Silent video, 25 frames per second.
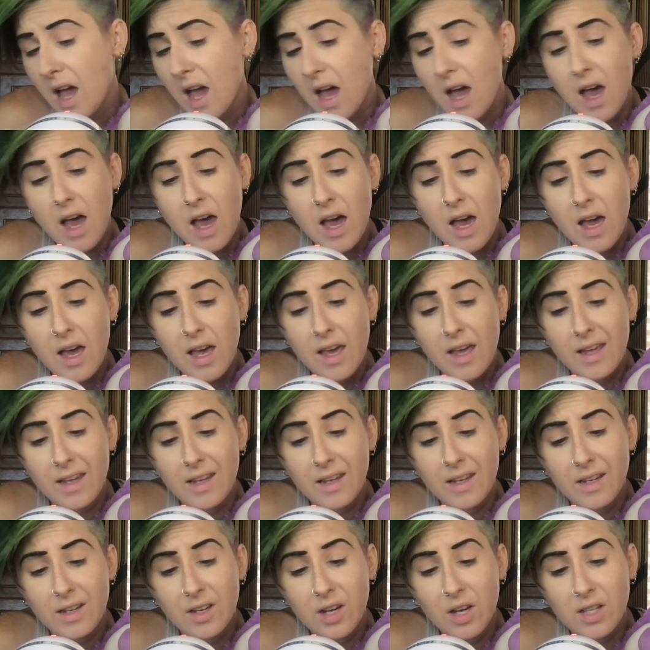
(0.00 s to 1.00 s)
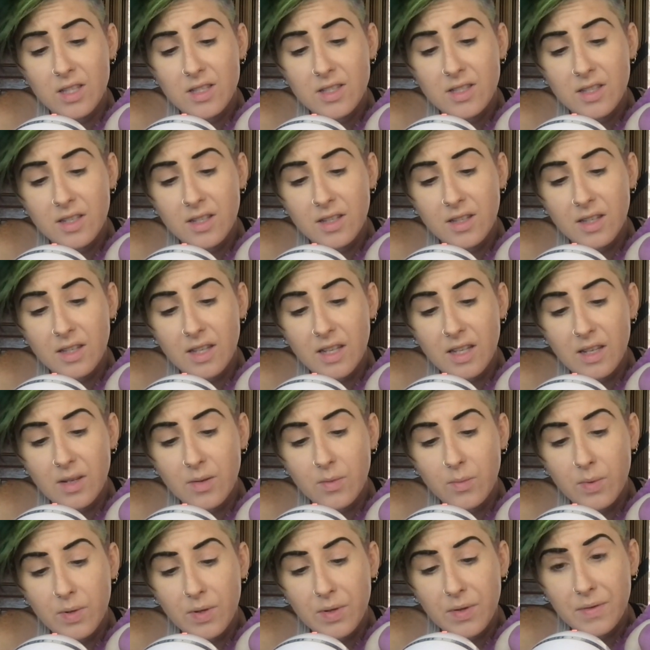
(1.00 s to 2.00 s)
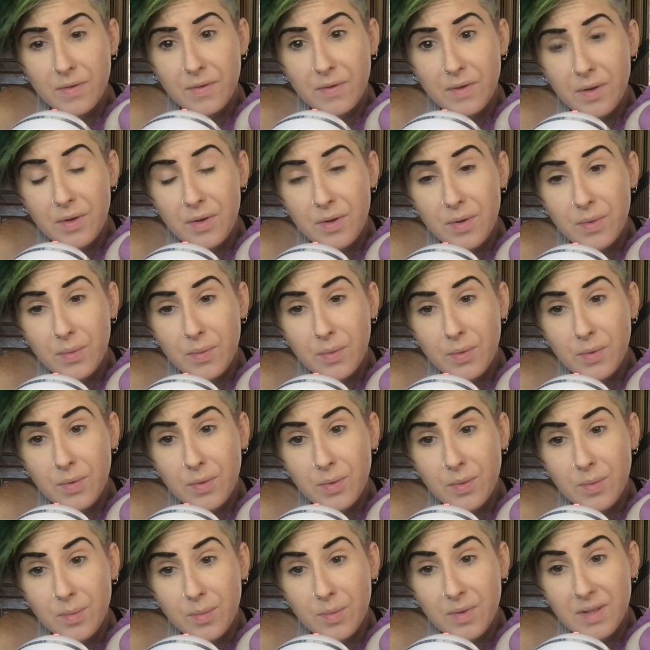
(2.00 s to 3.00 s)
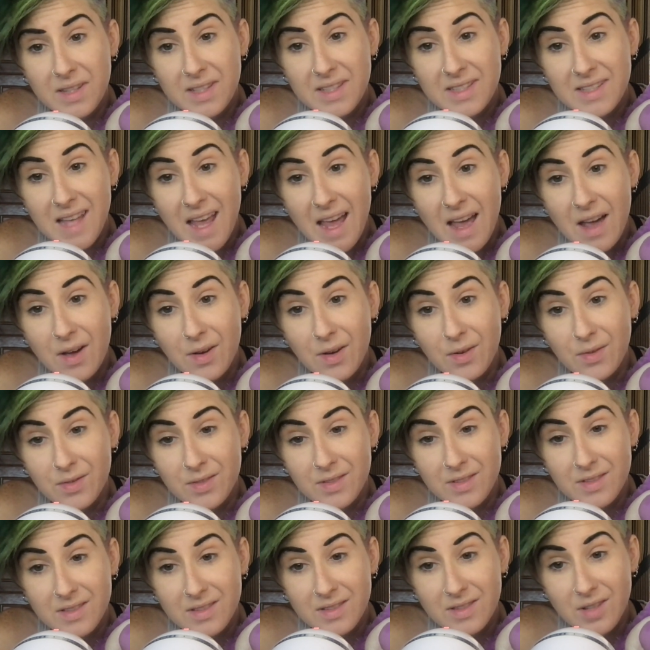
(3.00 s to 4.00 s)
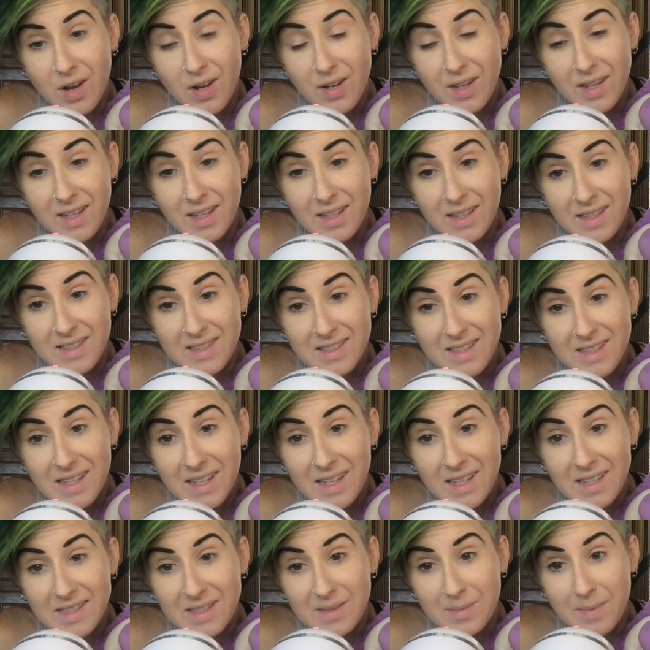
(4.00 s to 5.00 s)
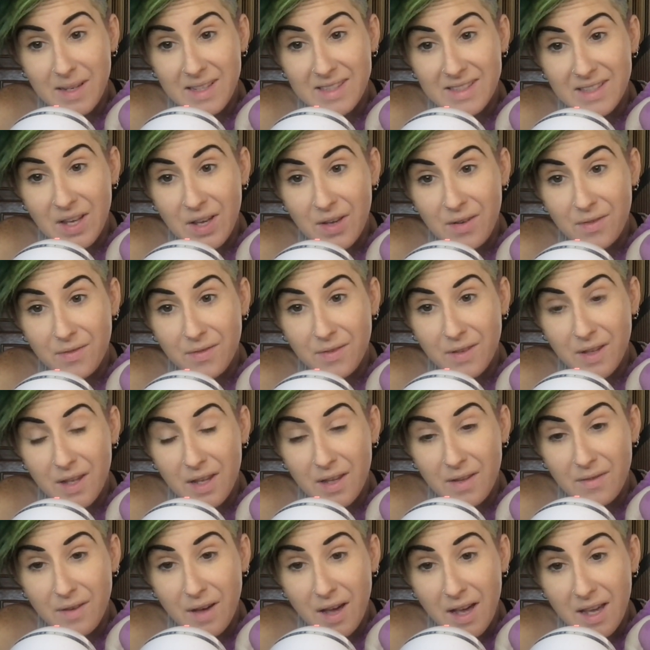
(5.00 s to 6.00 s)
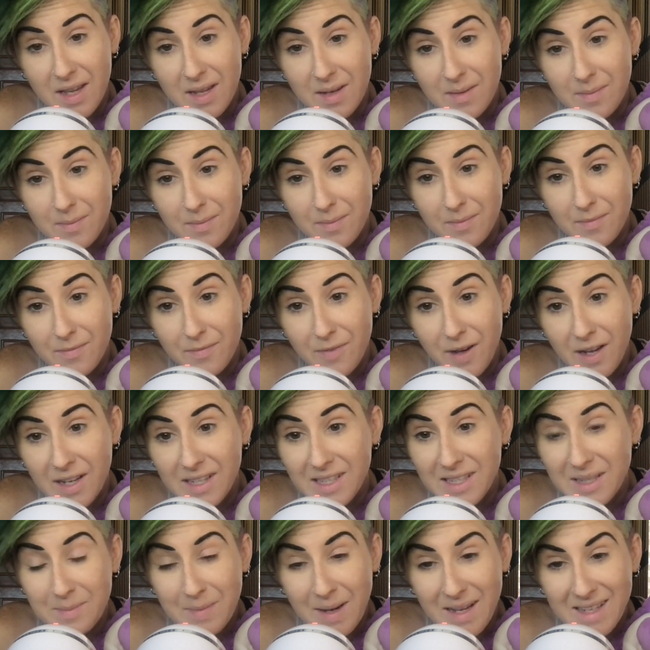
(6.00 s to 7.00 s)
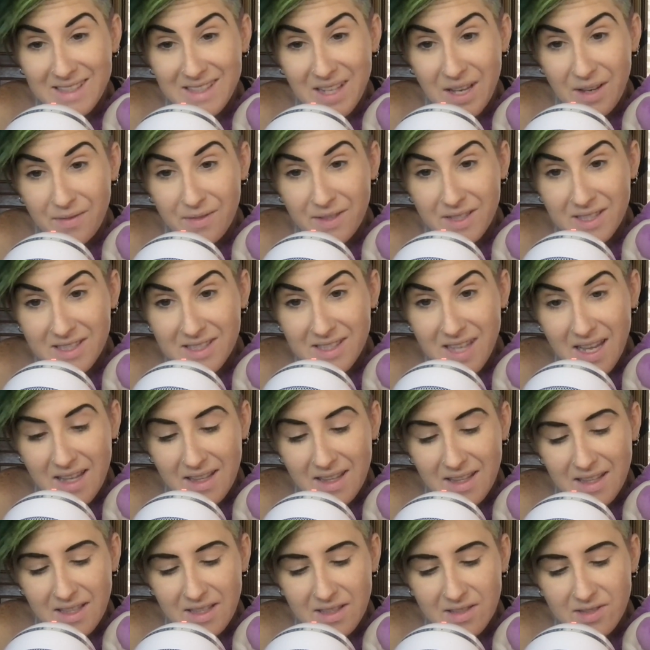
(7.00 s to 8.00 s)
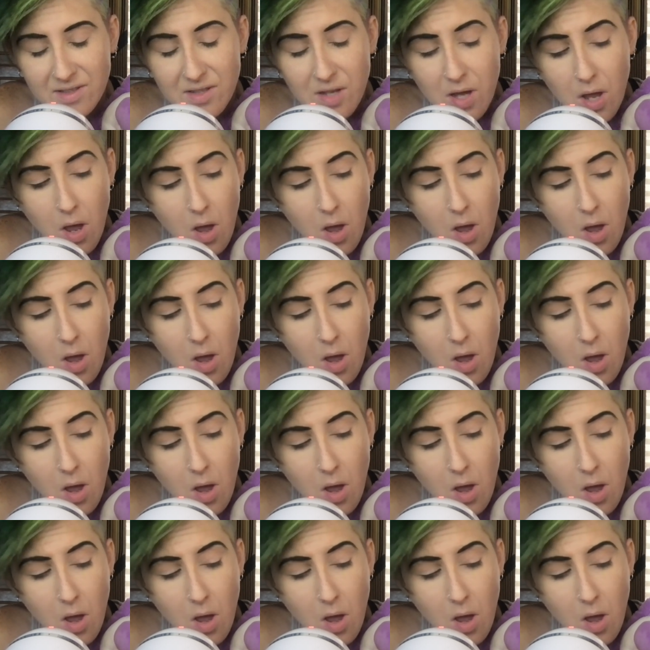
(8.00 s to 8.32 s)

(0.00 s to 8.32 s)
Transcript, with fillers: I constantly will fill the room with sounds, talking and singing to myself if I am finding myself in silence,